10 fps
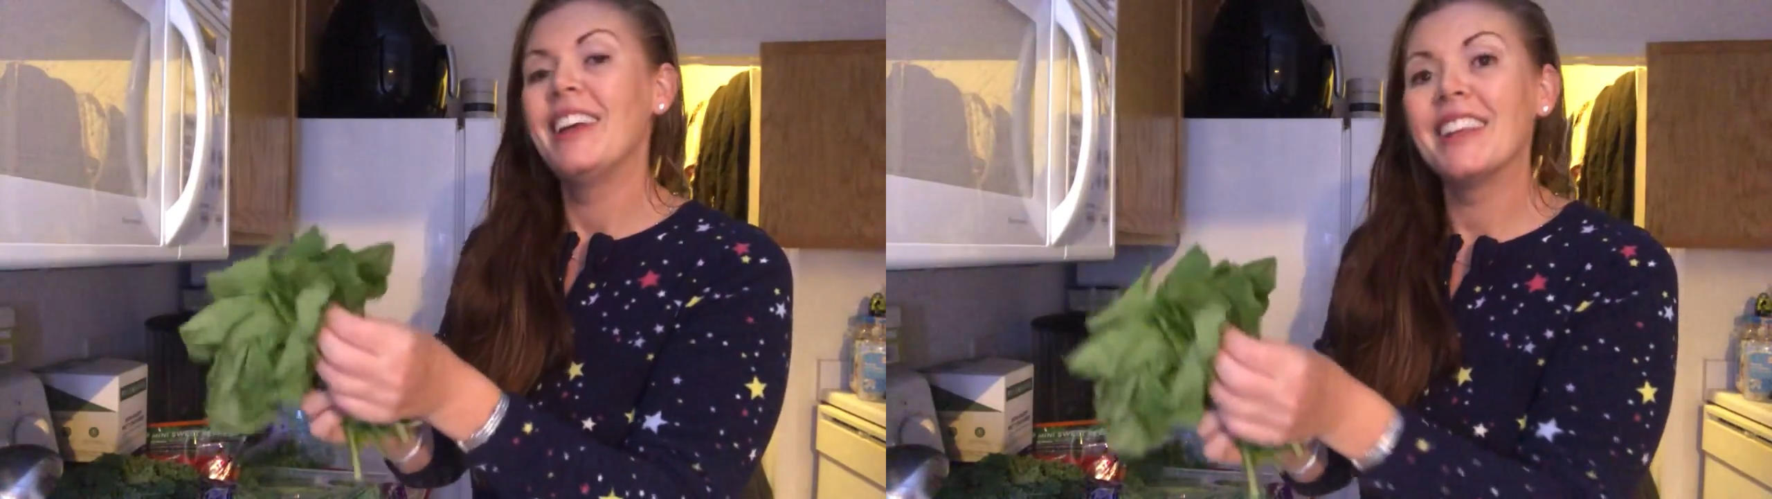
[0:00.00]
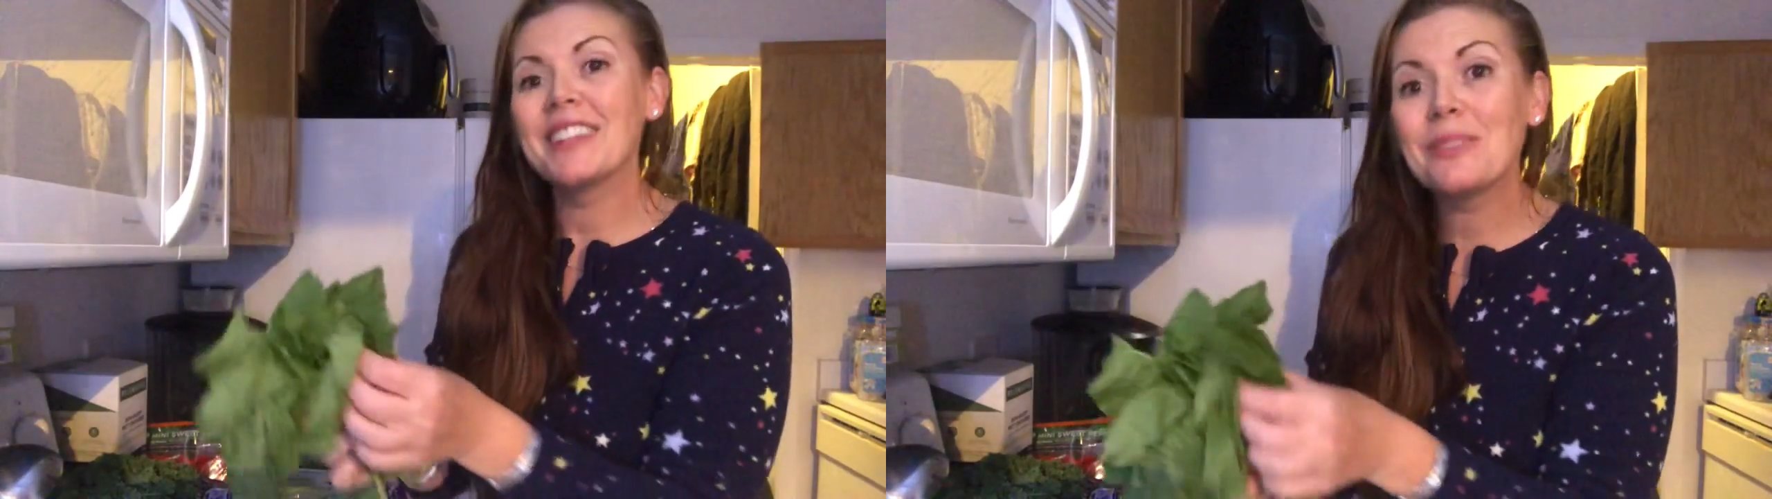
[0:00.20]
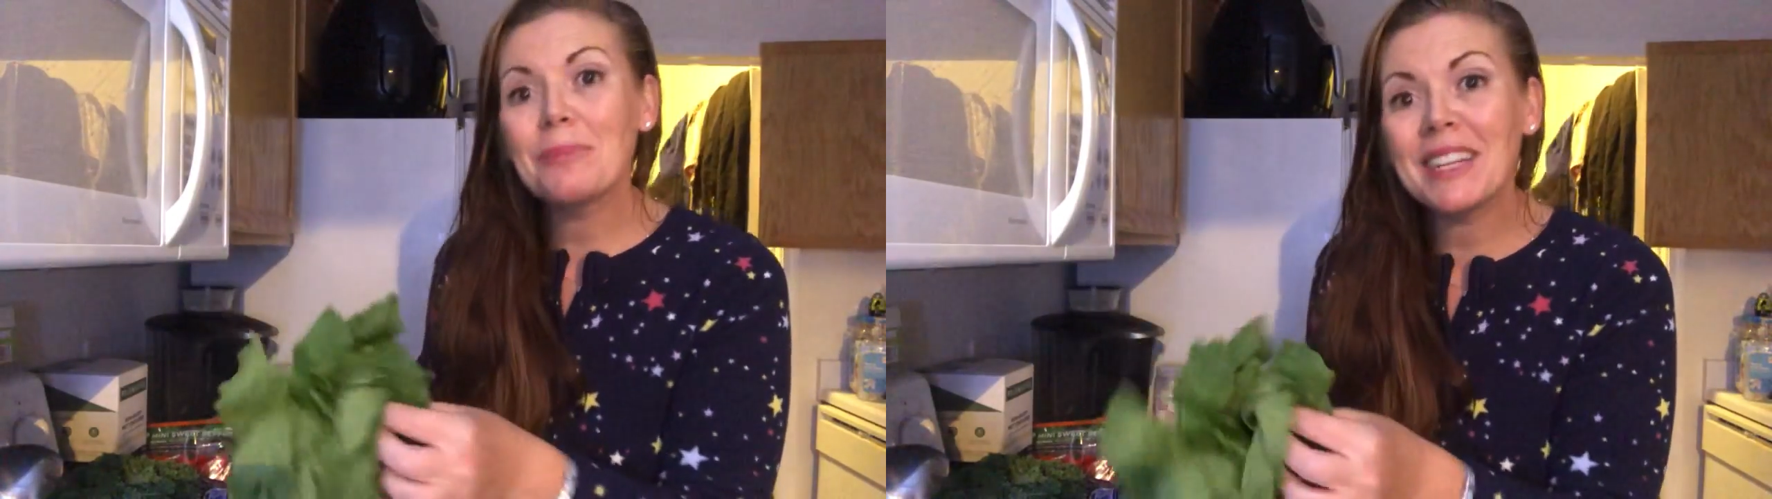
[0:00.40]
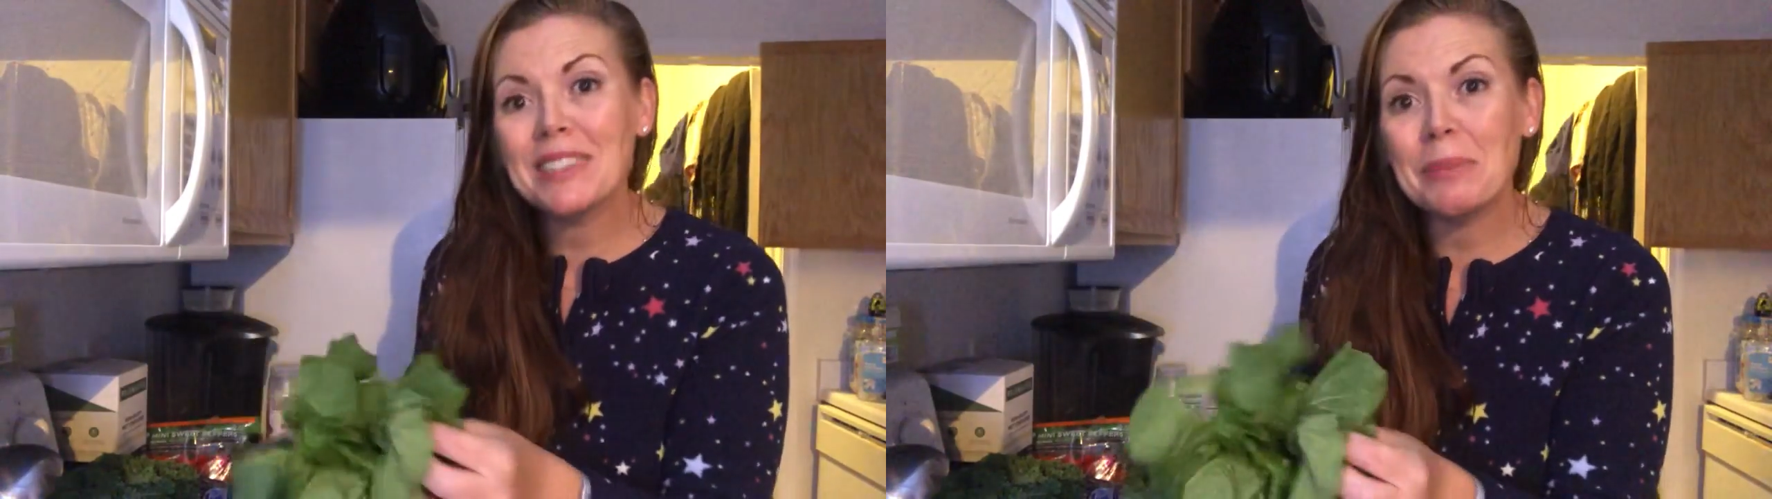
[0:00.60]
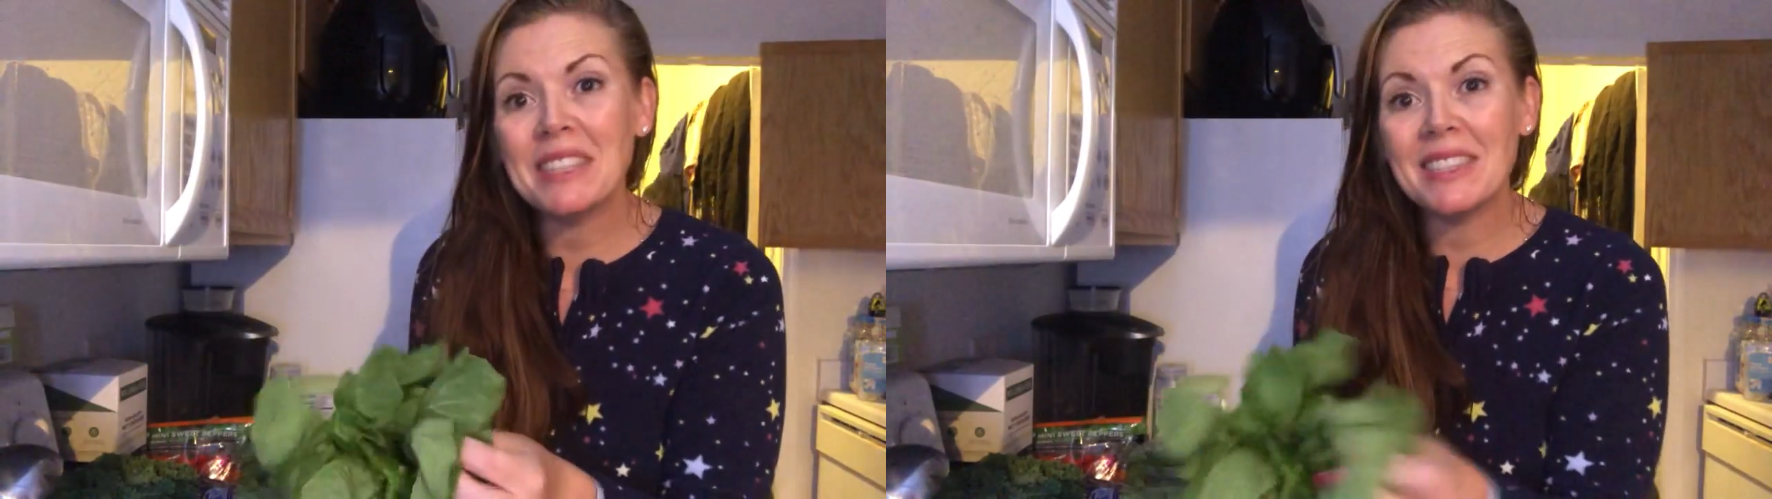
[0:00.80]
That's what
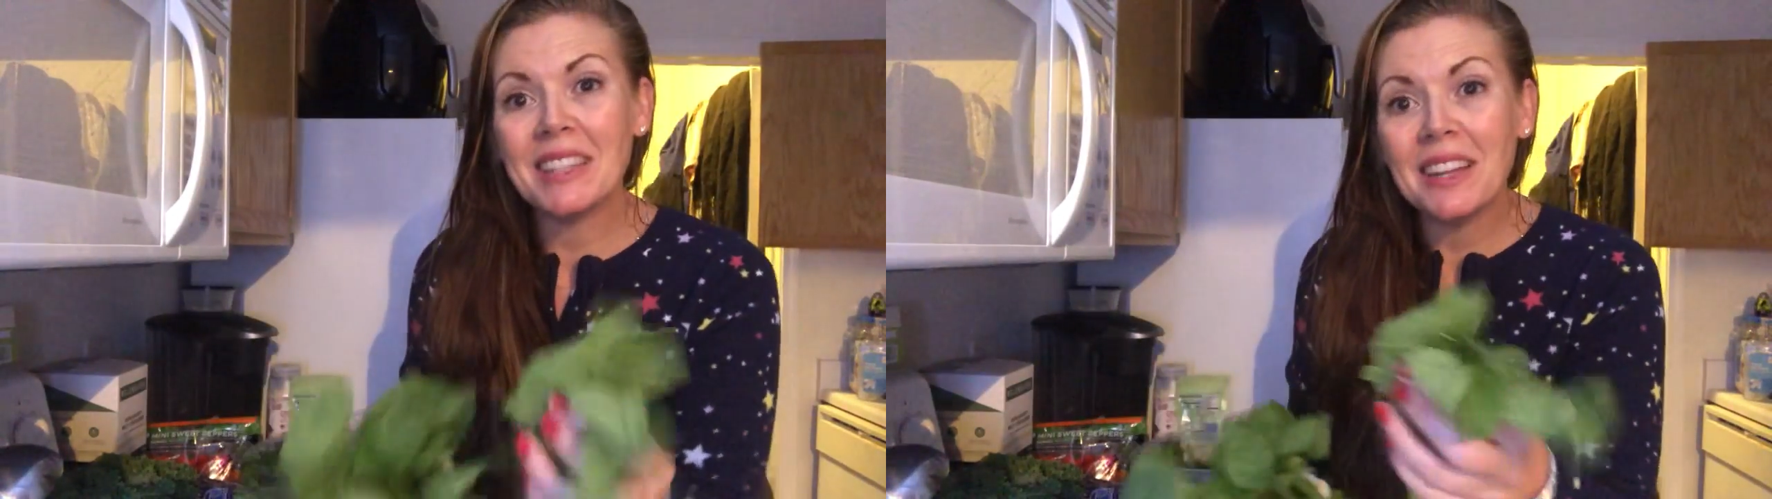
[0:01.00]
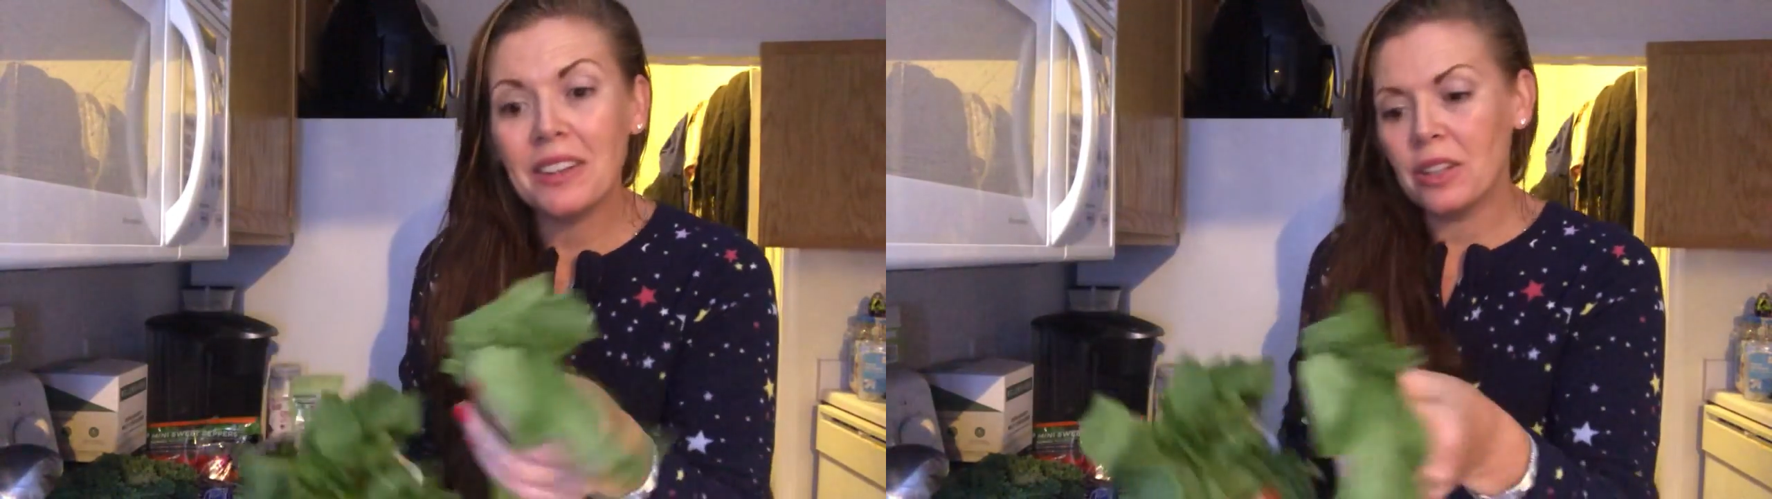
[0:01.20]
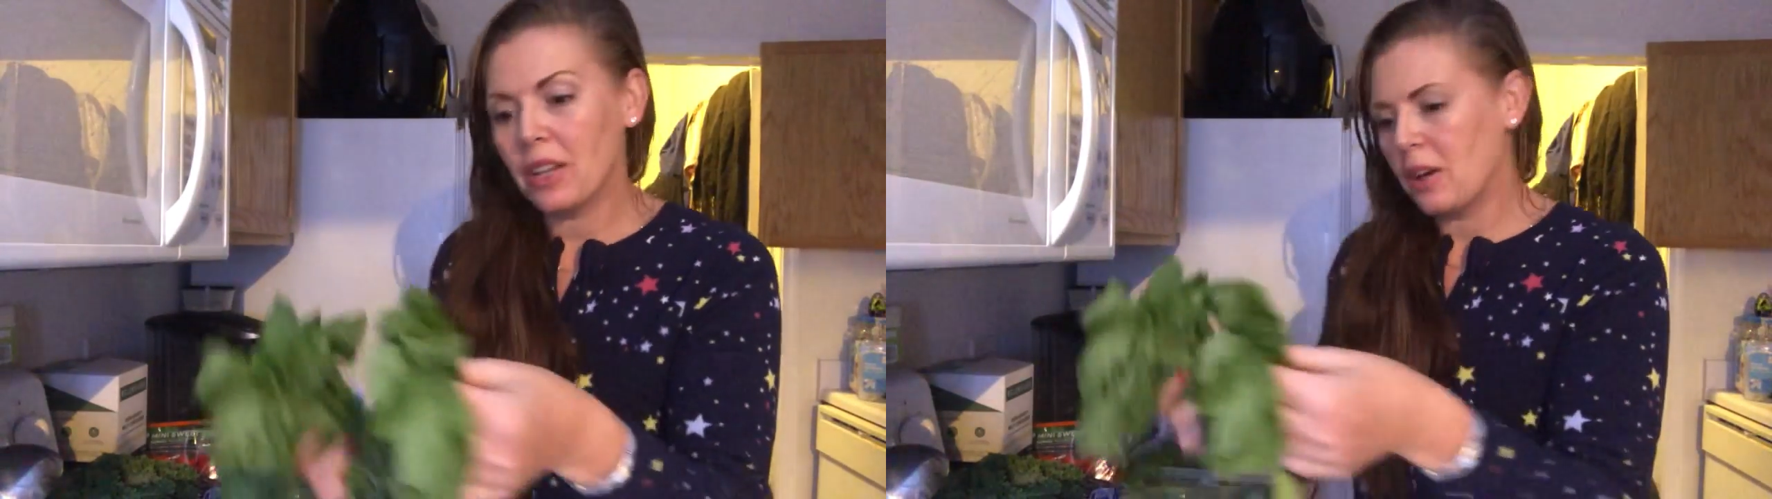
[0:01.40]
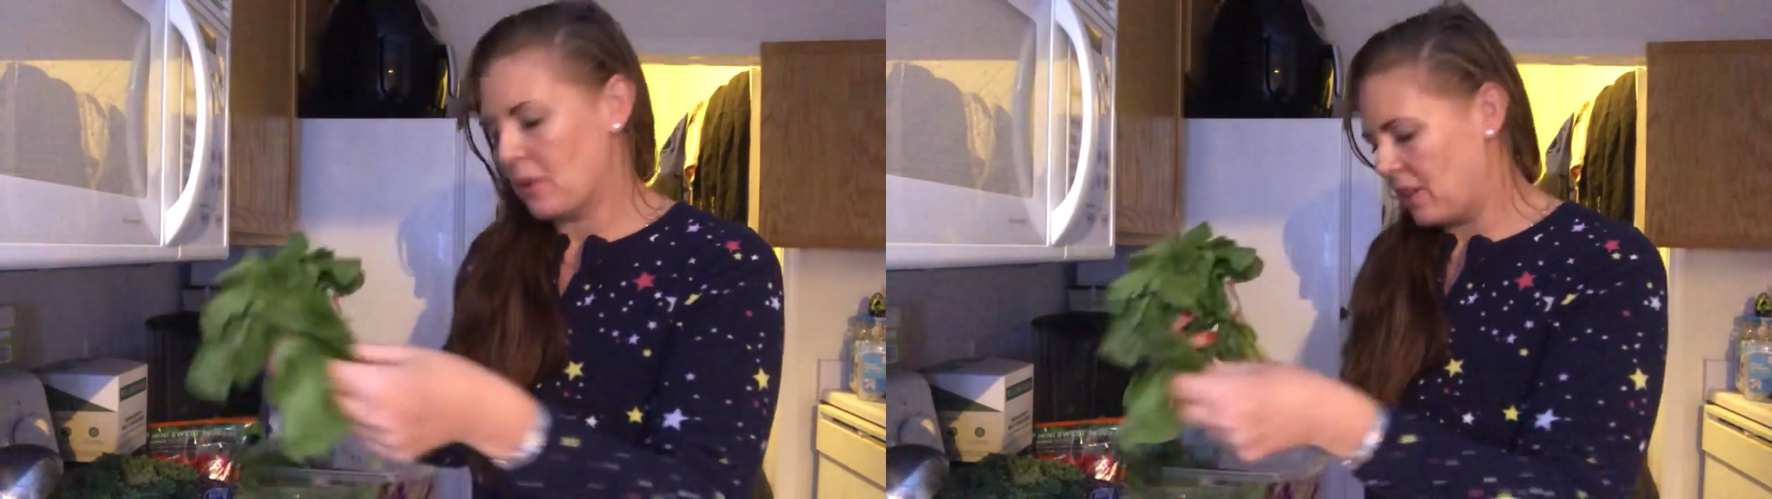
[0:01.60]
makes my skin glow.